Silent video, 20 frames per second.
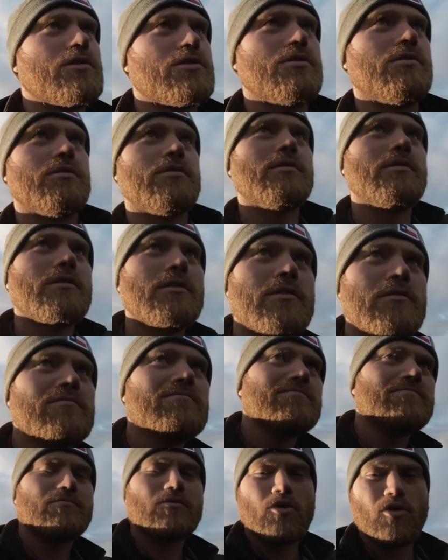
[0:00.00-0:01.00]
so
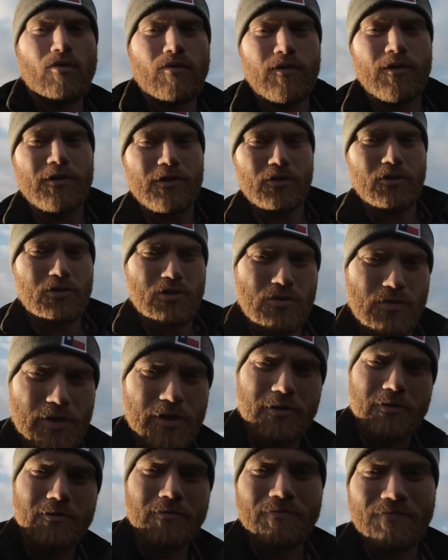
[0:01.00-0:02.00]
hopefully it goes
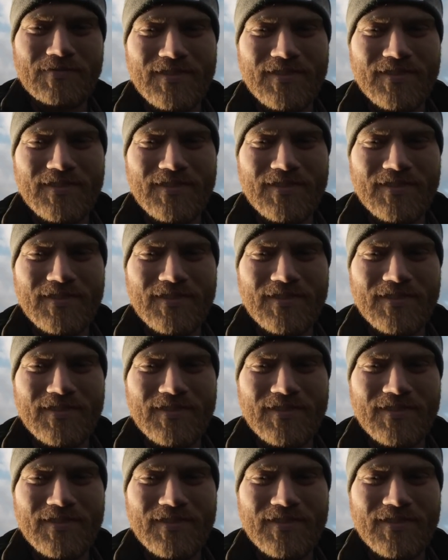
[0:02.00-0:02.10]
well.